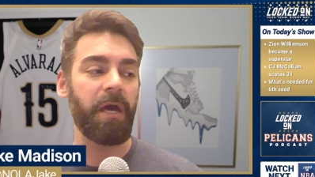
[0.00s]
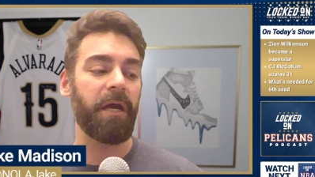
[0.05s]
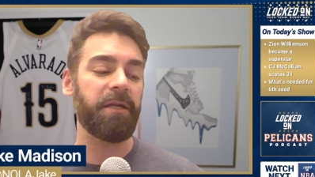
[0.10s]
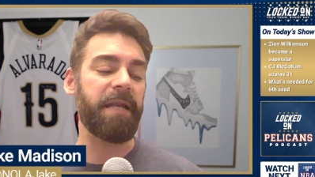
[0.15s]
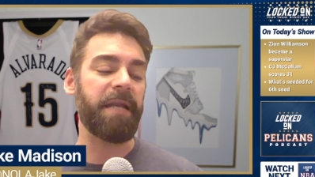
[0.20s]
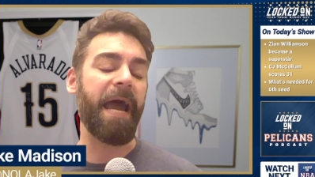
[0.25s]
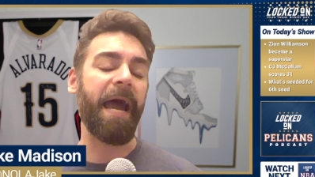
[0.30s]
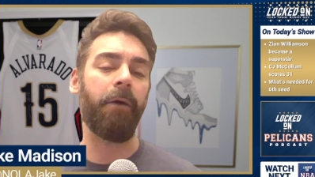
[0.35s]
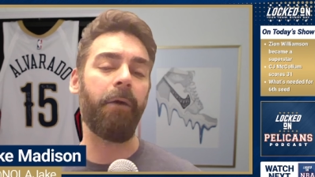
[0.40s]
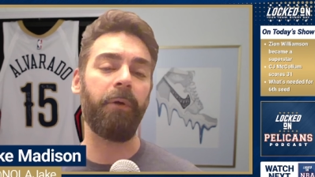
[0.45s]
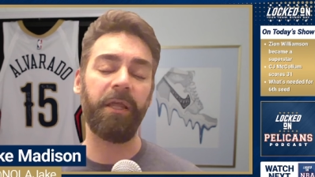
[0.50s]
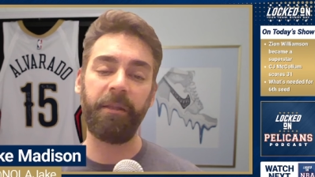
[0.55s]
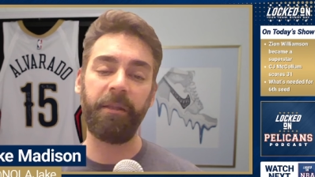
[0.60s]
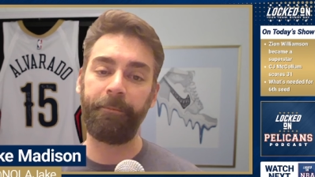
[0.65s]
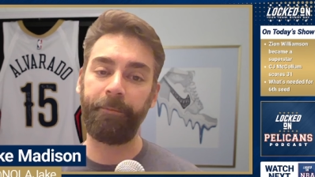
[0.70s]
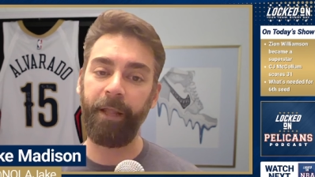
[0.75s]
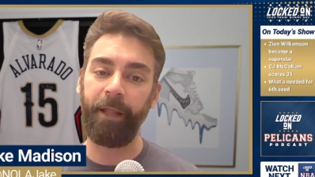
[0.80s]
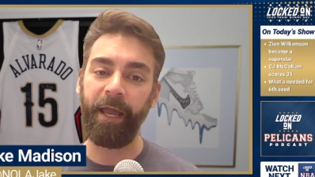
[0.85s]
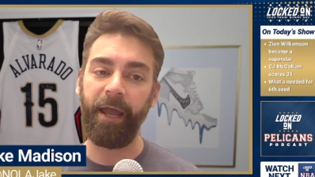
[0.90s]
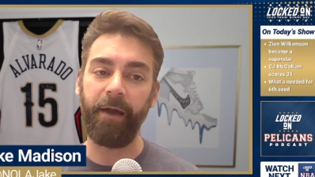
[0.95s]
Now, in the
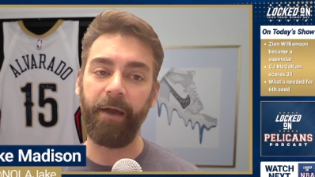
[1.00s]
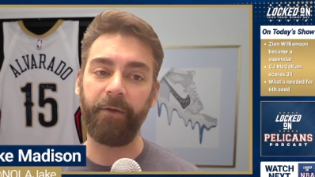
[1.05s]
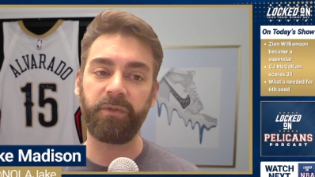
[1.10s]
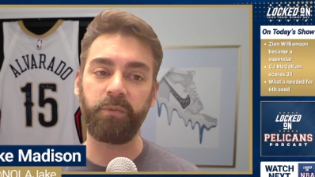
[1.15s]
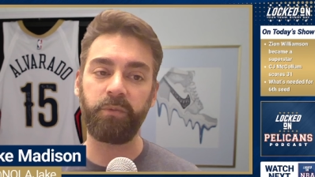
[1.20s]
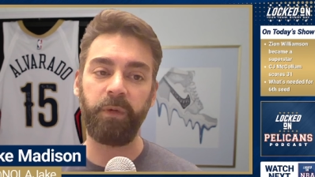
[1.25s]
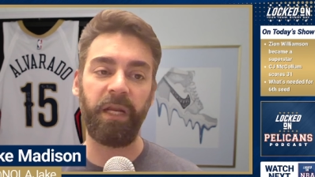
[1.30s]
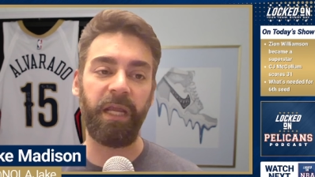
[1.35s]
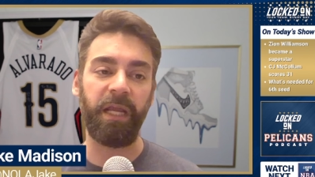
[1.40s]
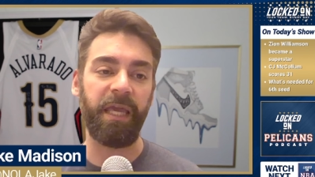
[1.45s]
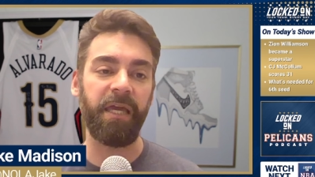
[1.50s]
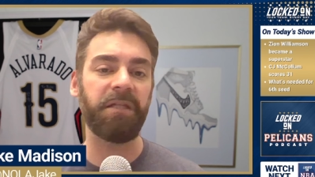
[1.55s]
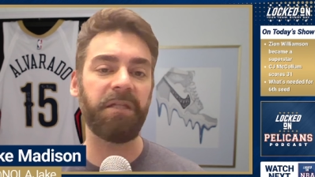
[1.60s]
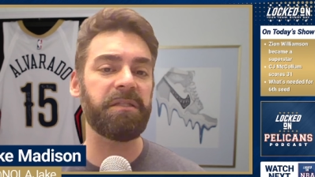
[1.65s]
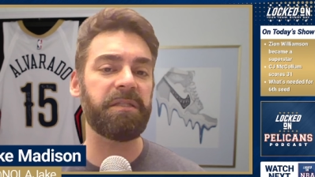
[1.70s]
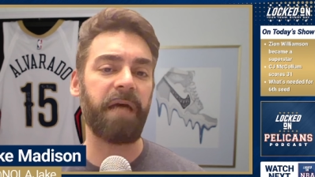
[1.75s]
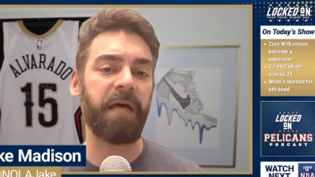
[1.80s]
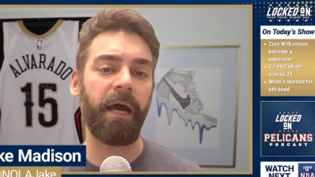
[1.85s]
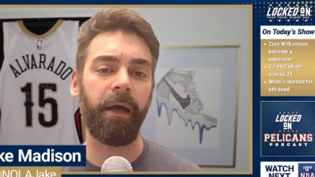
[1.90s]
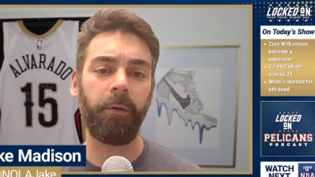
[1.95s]
playoffs, when he and
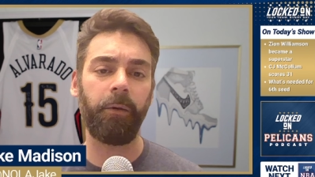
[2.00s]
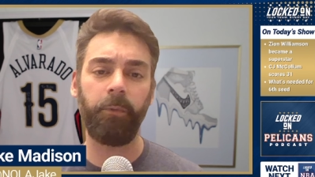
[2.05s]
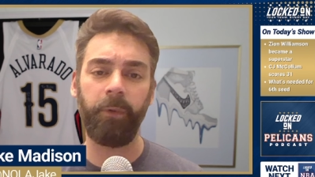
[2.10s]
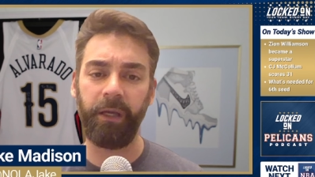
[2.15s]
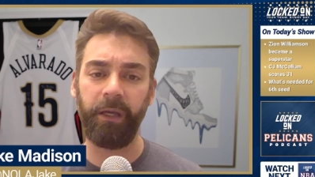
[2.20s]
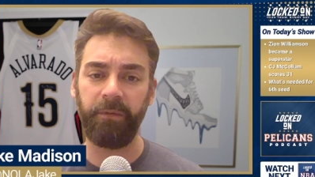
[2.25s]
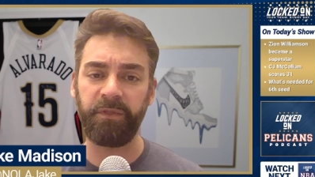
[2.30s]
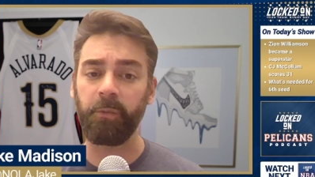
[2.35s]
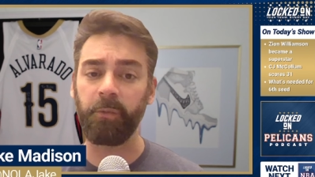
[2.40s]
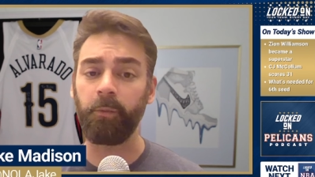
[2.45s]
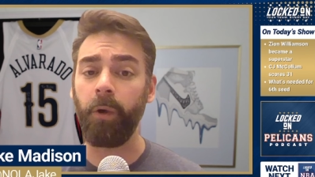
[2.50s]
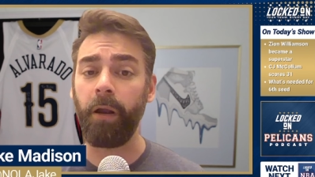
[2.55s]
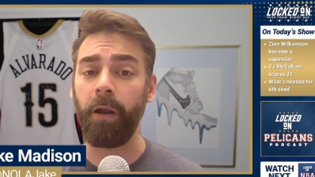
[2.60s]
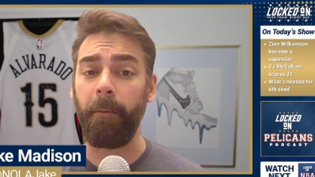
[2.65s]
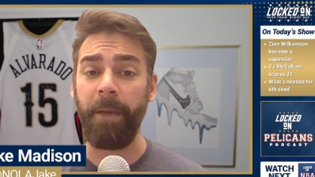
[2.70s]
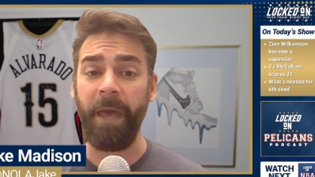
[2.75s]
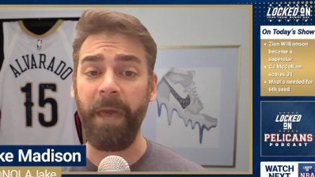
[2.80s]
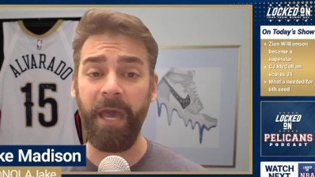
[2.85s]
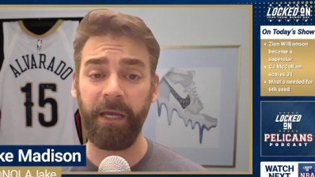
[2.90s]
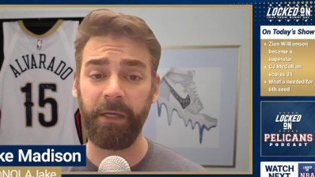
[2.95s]
Zion Williamson run a
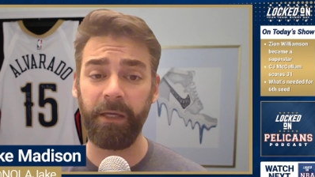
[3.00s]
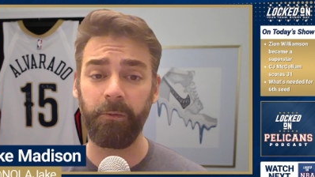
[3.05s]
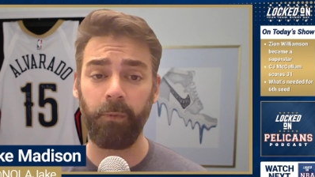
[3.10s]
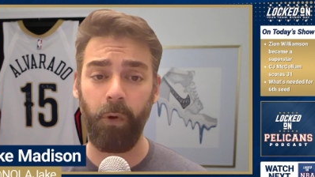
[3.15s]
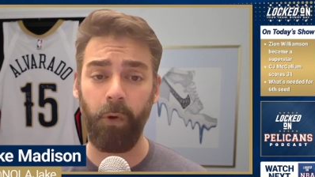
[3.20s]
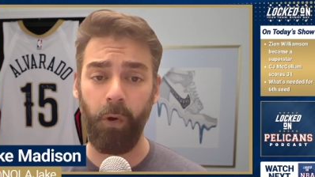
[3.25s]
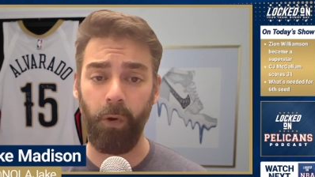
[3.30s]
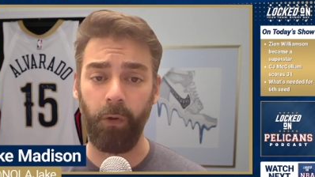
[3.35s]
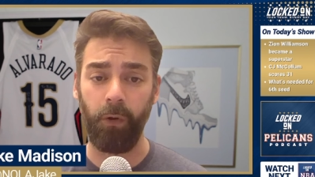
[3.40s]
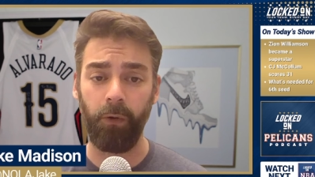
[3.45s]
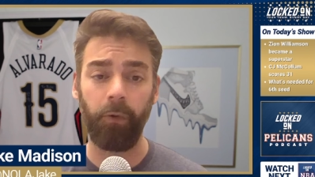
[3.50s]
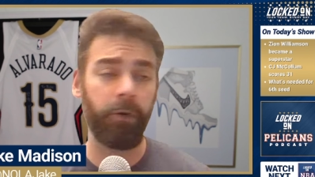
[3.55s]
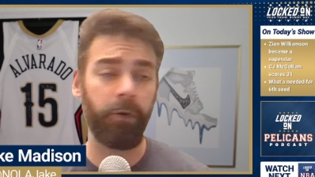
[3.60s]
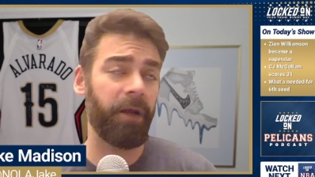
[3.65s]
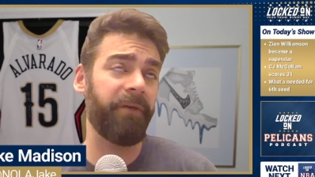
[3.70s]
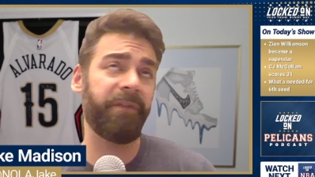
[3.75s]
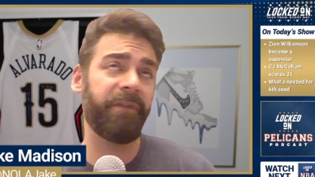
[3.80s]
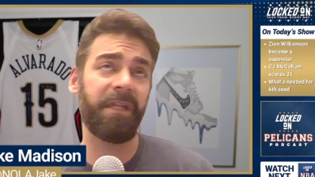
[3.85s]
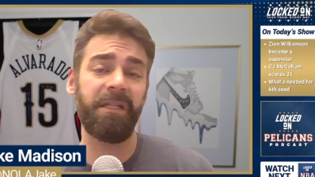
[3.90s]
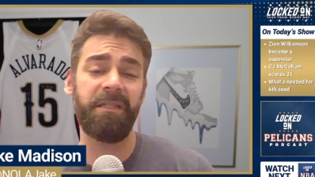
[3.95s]
pick and roll, or
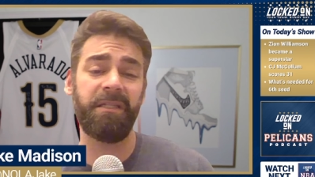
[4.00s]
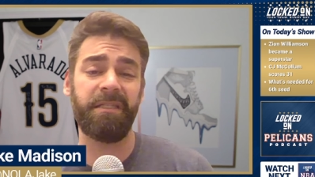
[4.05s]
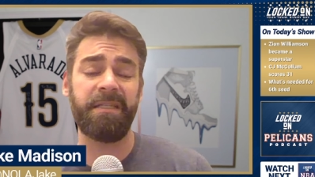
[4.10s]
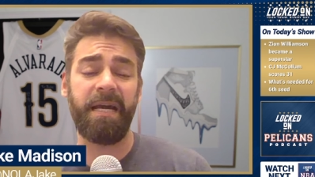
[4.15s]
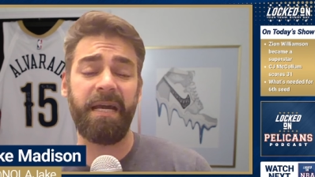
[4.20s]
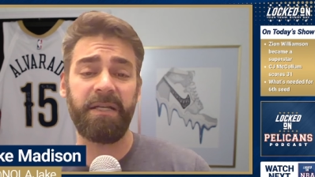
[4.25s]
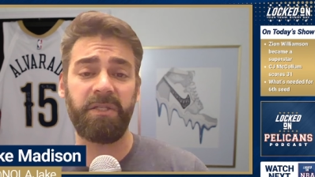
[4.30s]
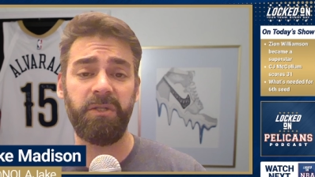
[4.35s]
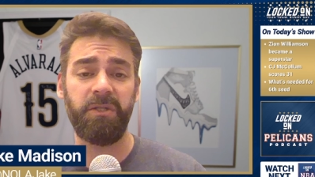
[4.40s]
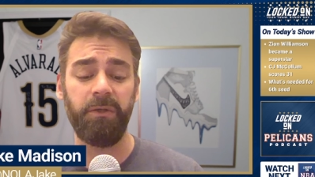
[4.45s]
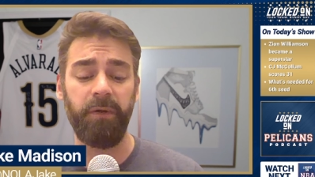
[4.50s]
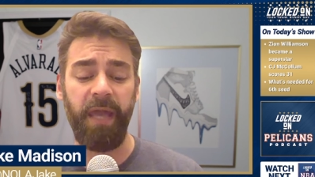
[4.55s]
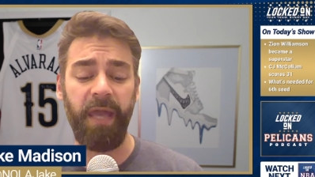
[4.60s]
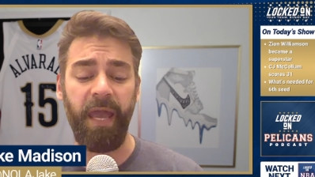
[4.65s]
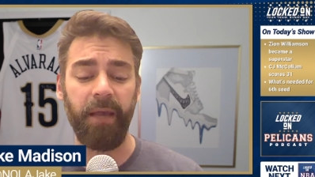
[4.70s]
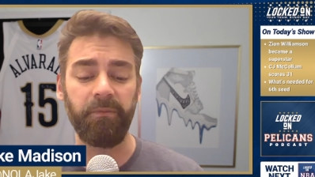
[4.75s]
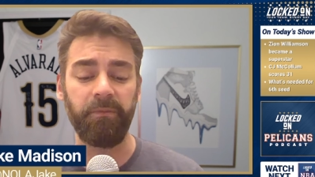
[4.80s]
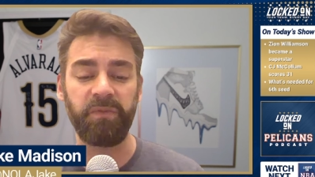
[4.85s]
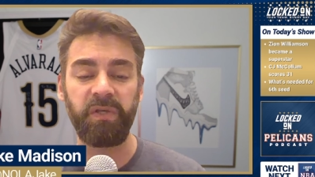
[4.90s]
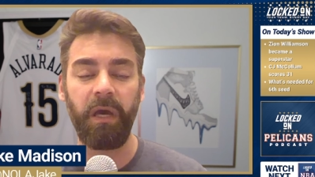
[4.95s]
even these next two
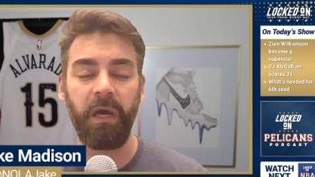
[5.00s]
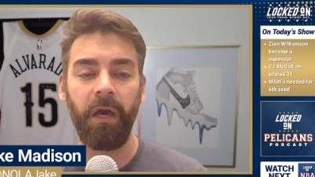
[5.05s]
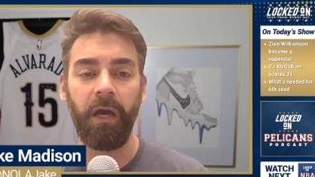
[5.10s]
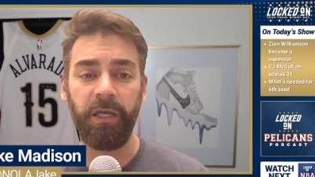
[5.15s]
games,